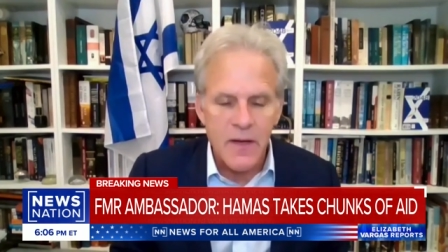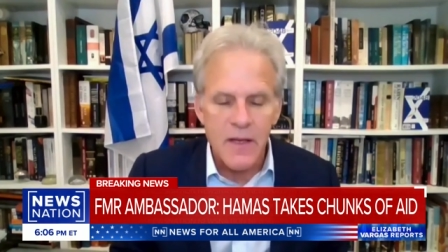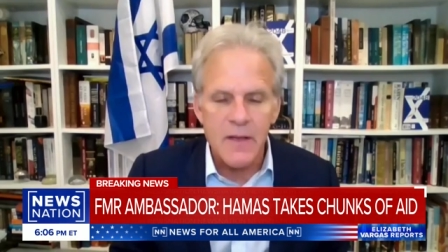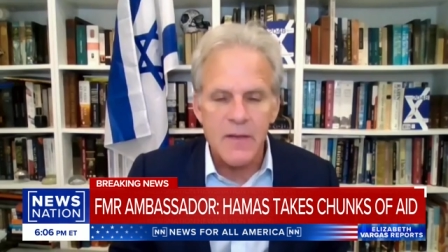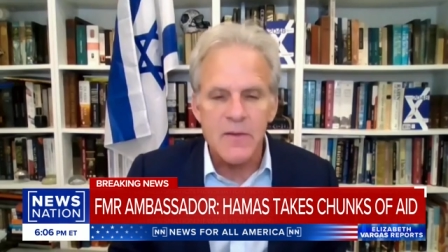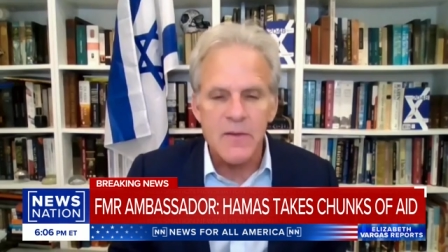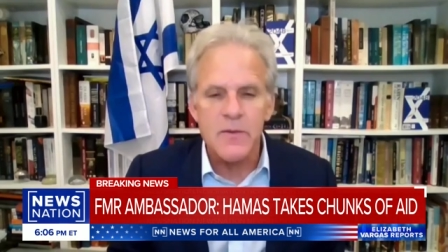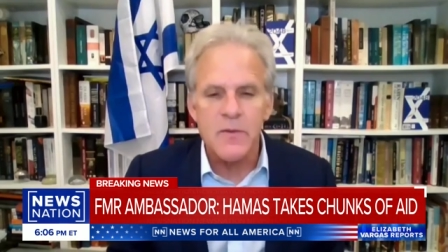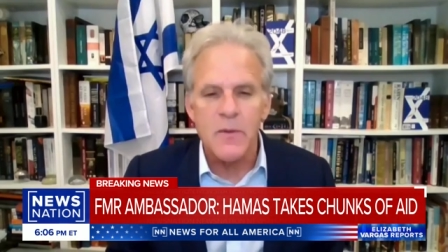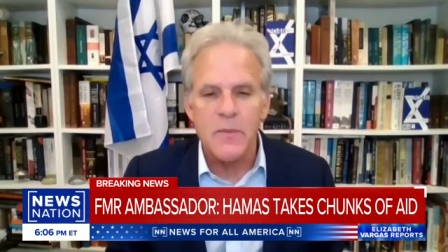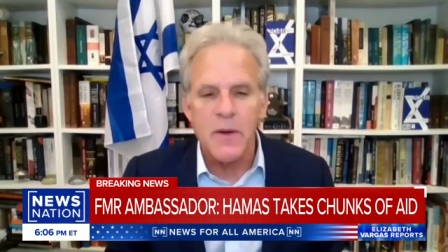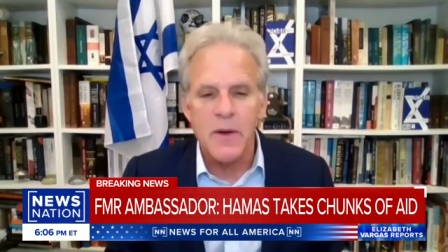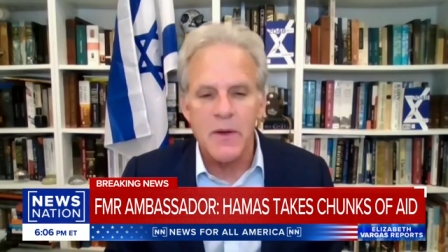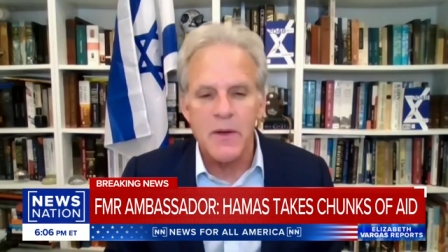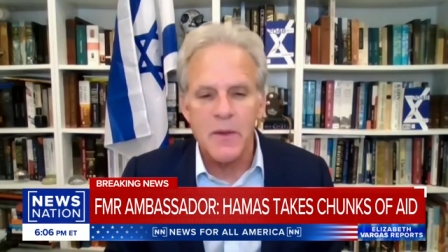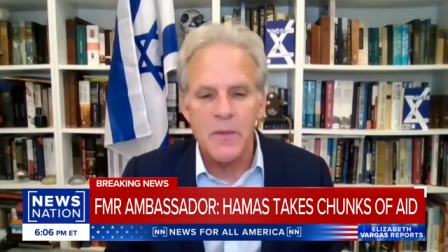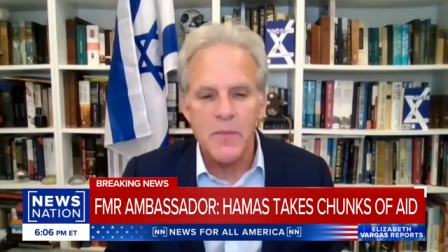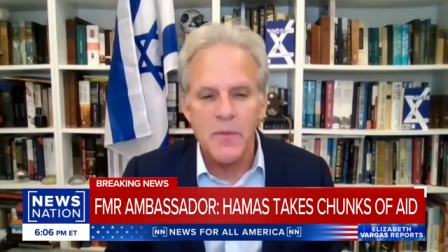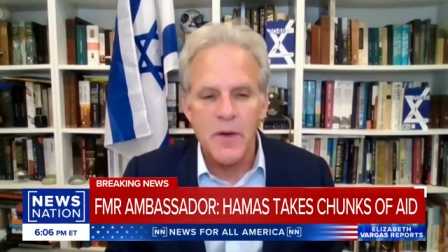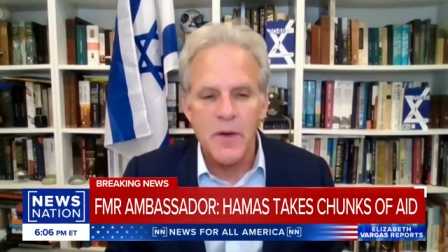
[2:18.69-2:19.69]
in to
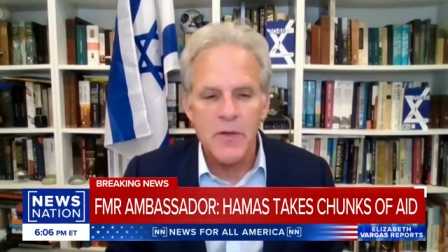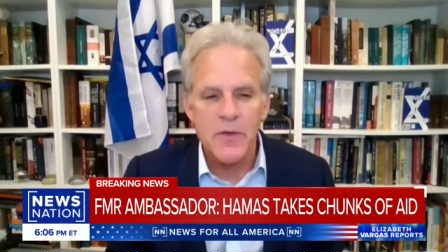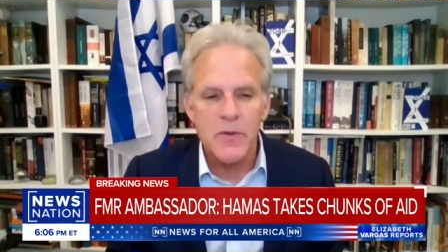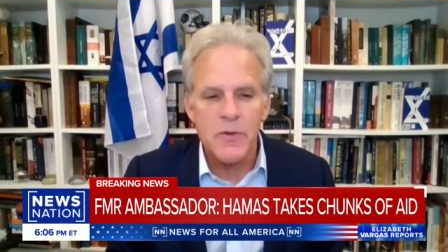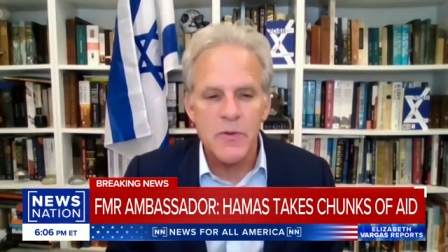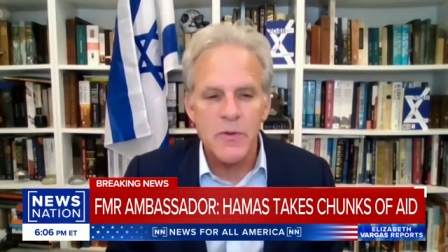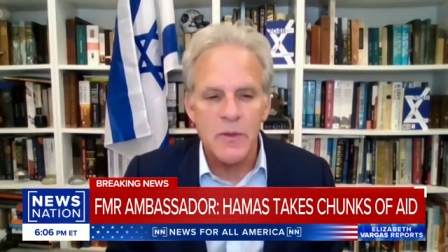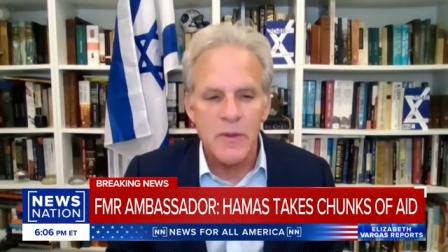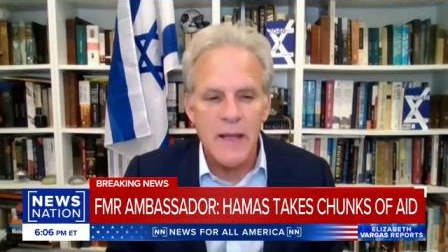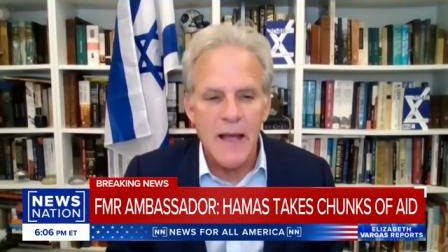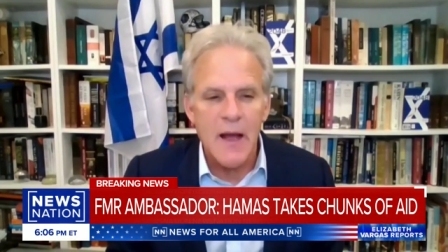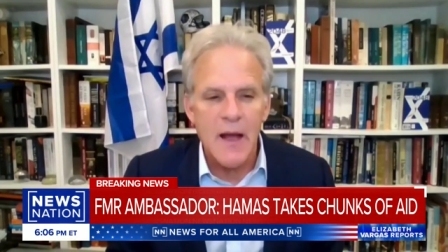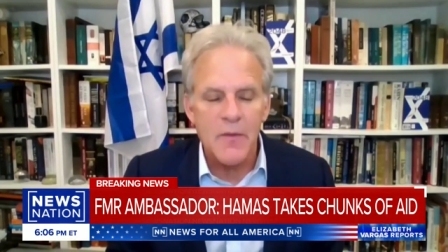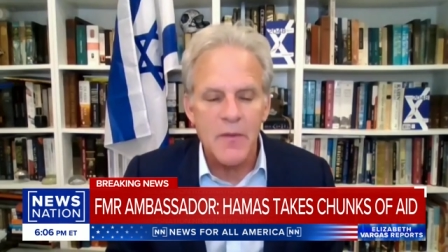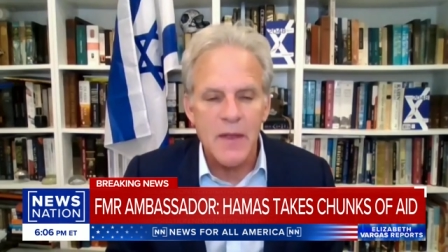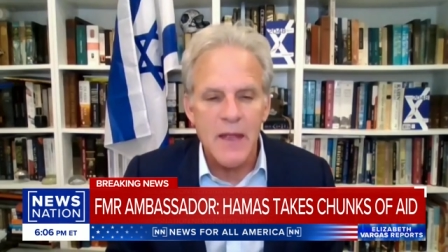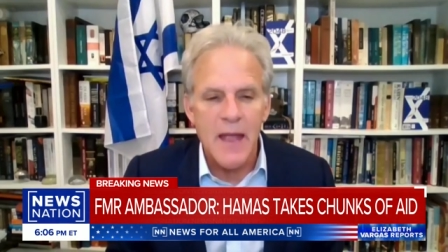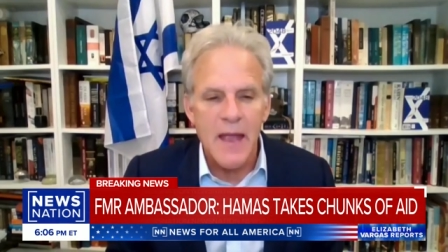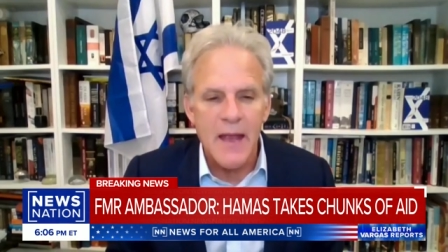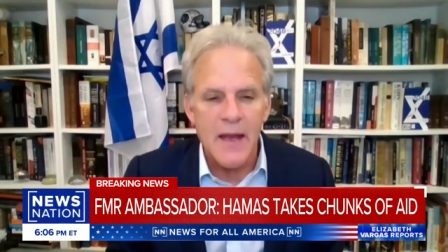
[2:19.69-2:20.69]
American pressure to allow
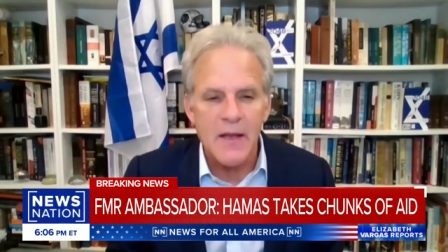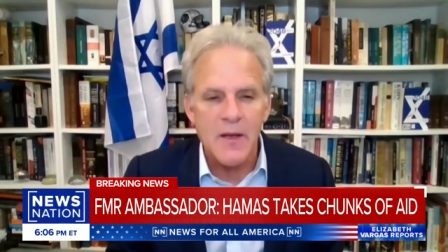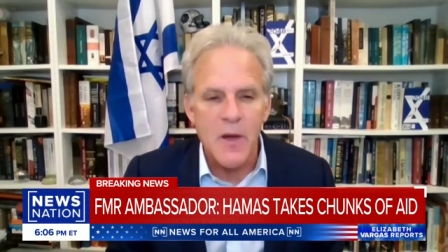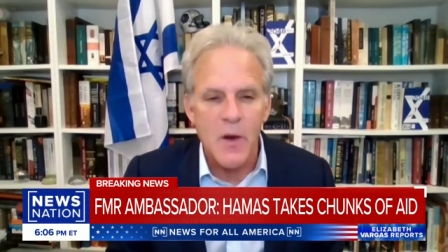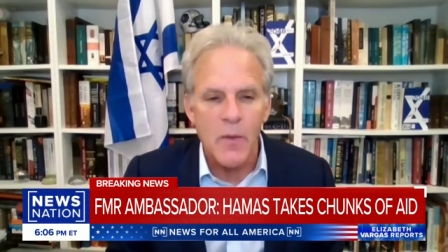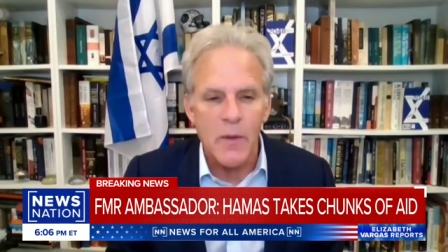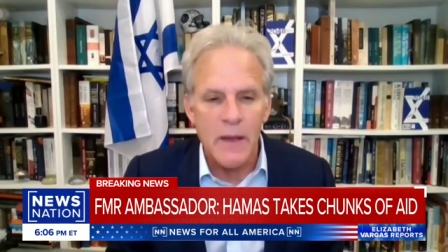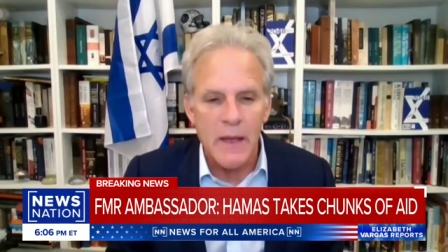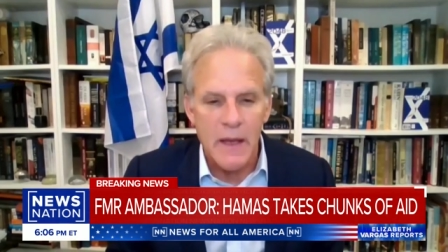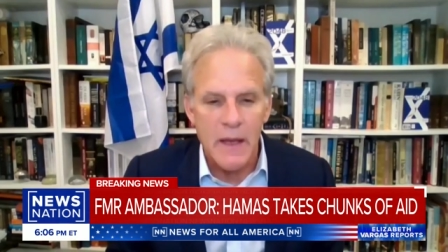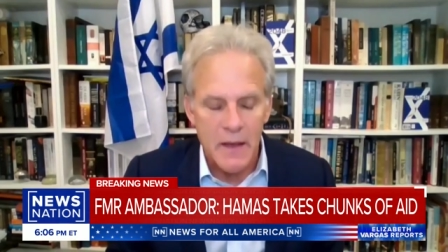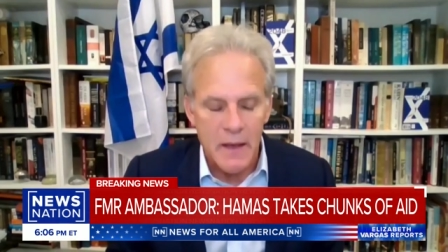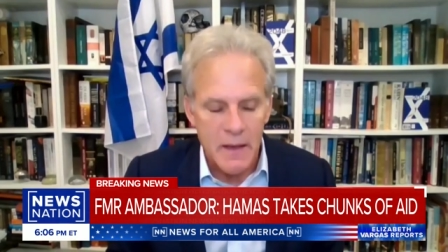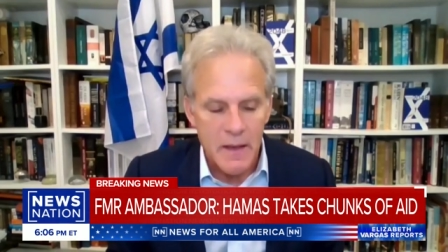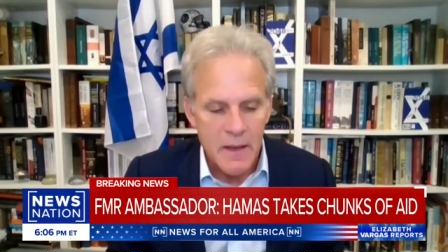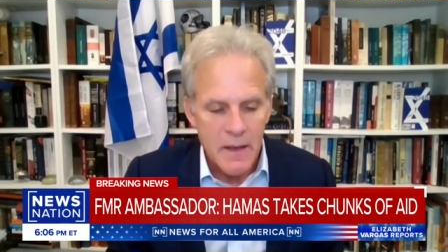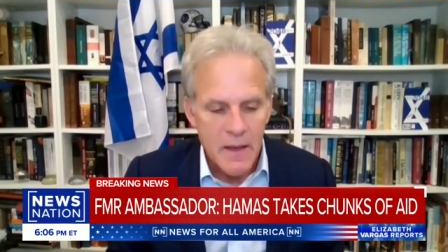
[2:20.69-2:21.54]
the aid going in.